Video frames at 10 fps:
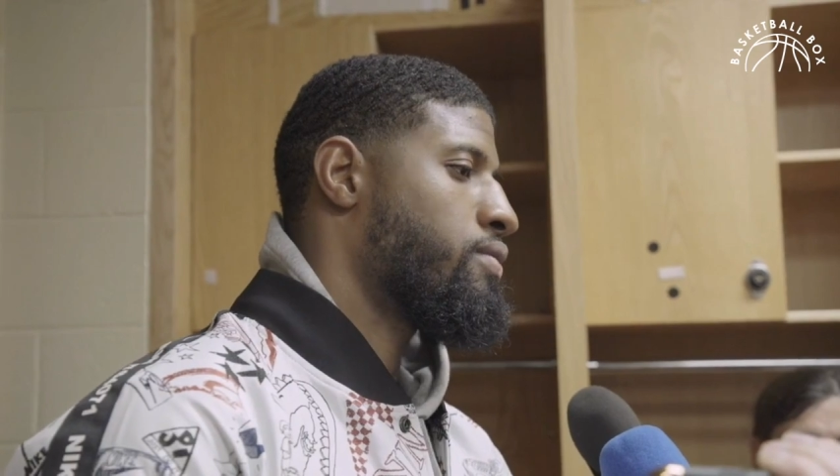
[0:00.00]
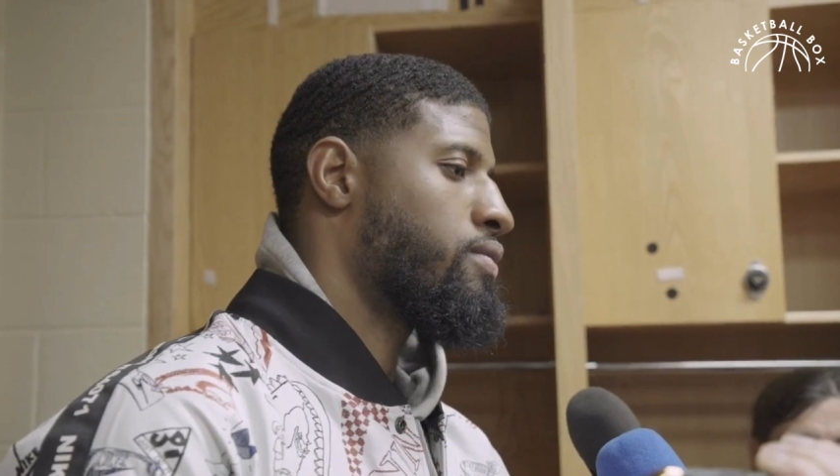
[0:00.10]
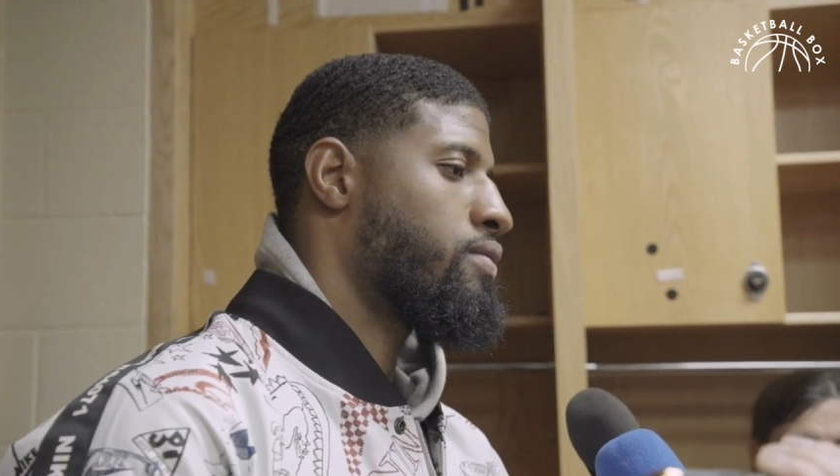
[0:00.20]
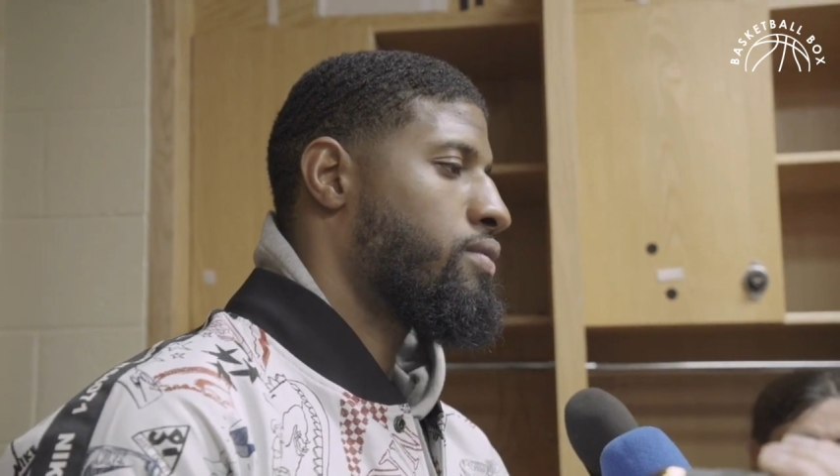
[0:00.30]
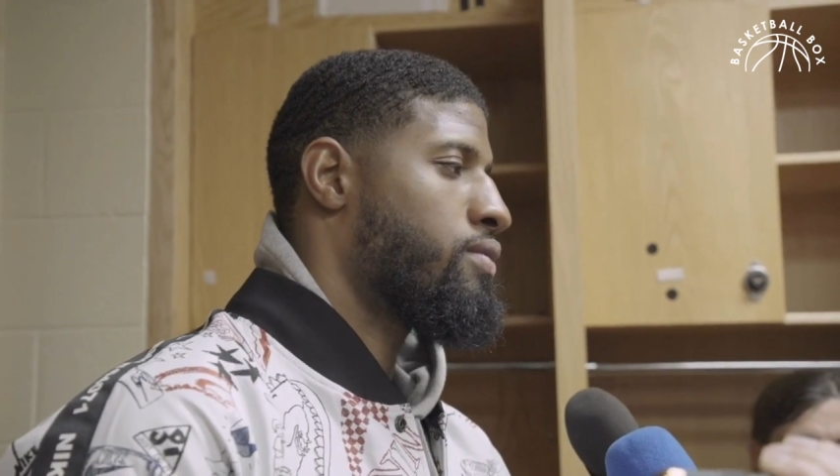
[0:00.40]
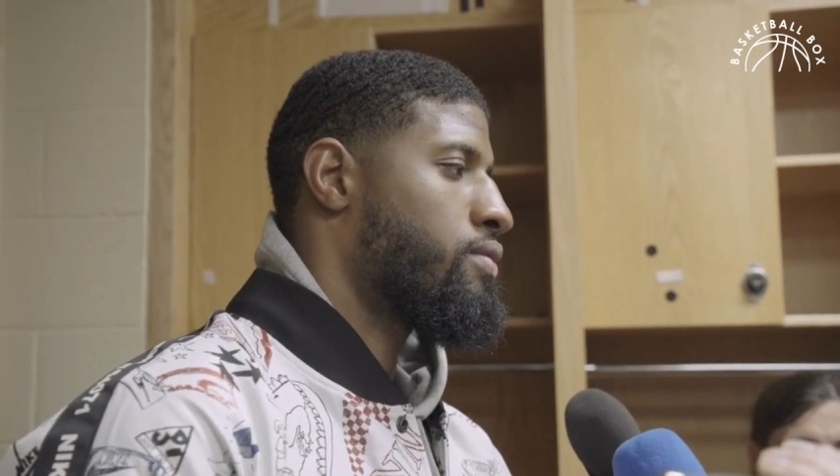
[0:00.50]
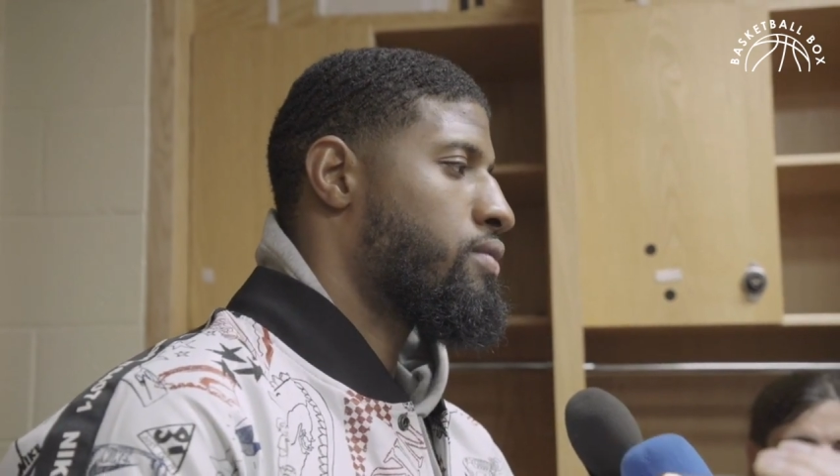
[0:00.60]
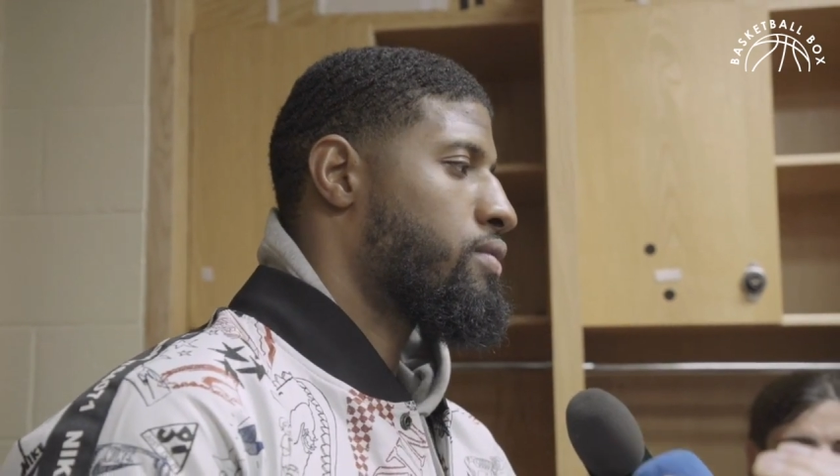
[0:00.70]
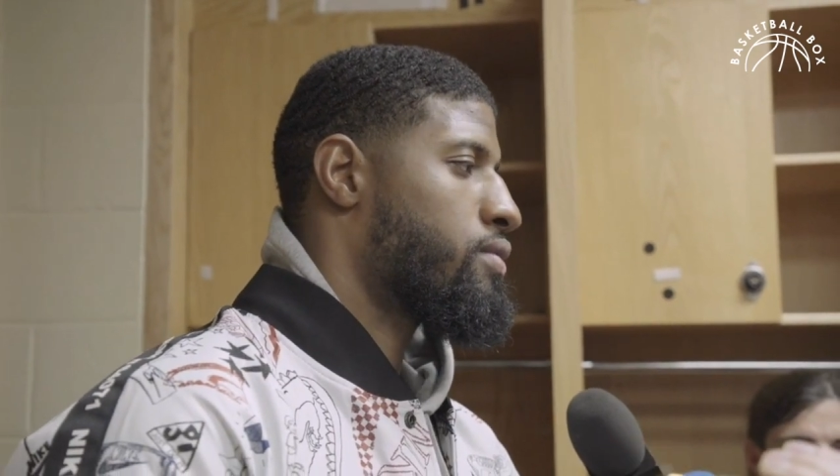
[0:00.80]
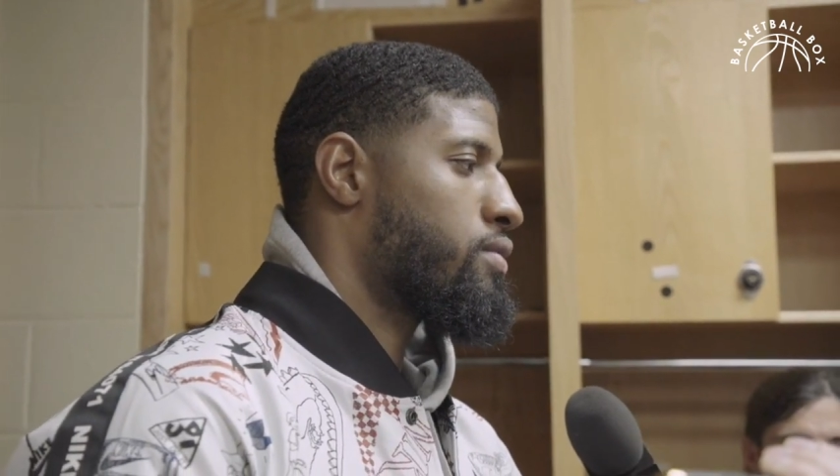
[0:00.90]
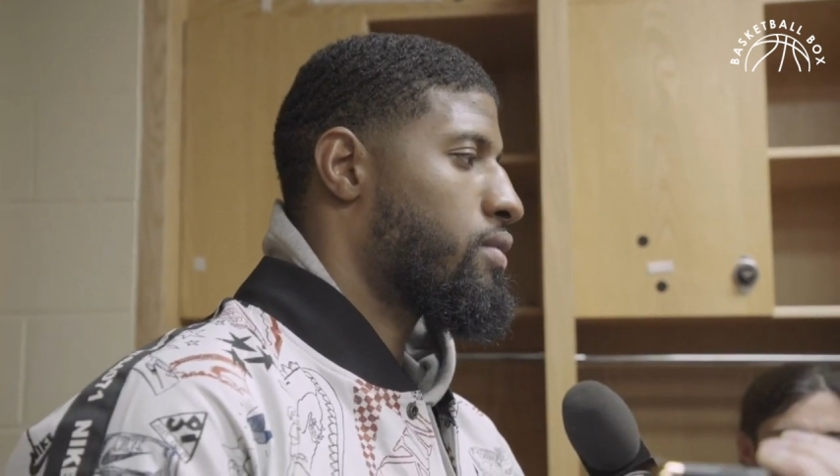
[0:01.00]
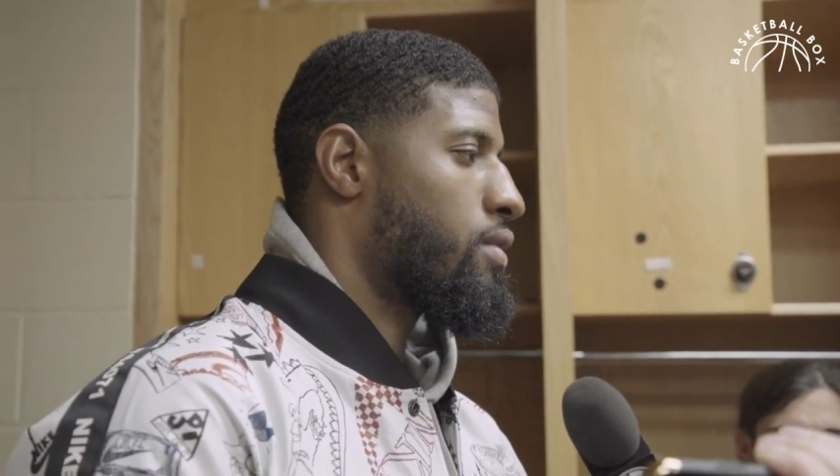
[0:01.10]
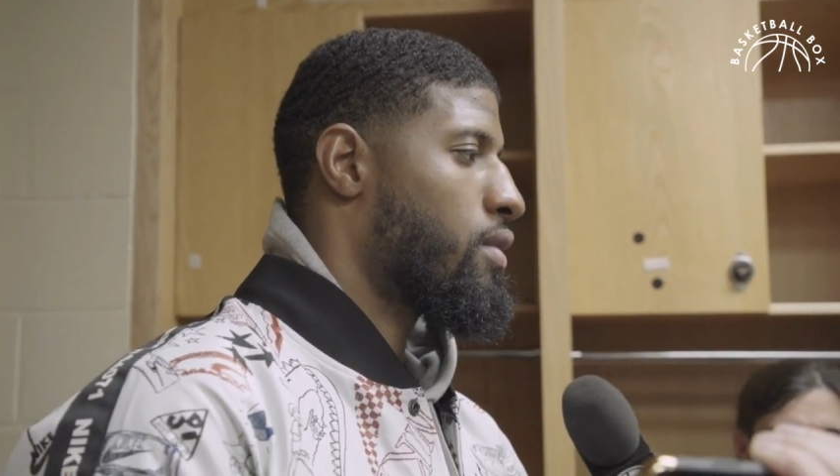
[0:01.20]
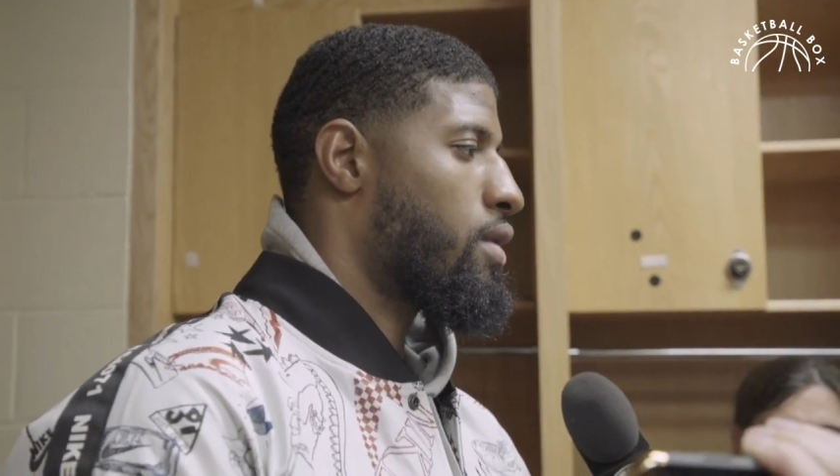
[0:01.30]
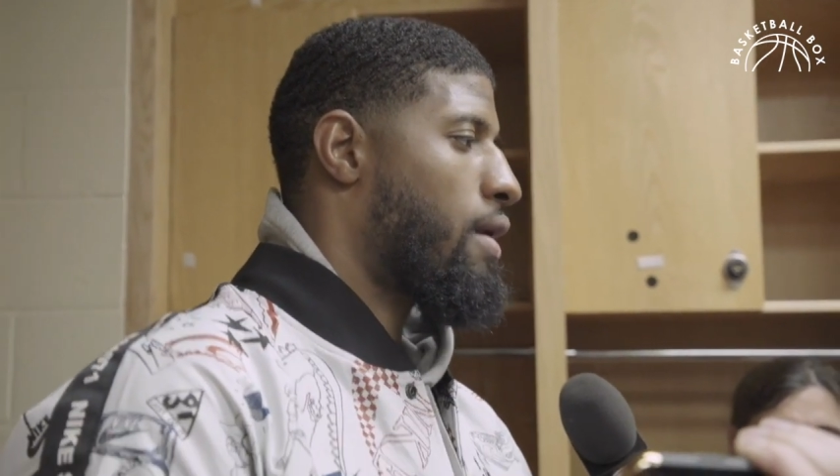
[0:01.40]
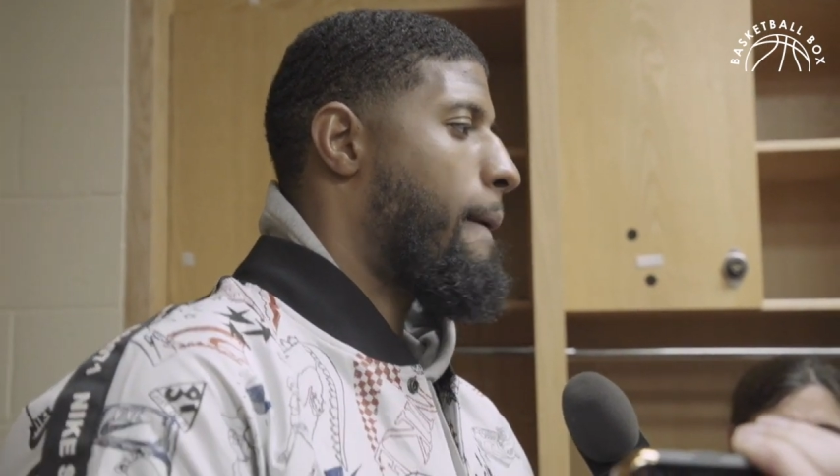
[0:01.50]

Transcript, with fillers: talk about the, the last couple of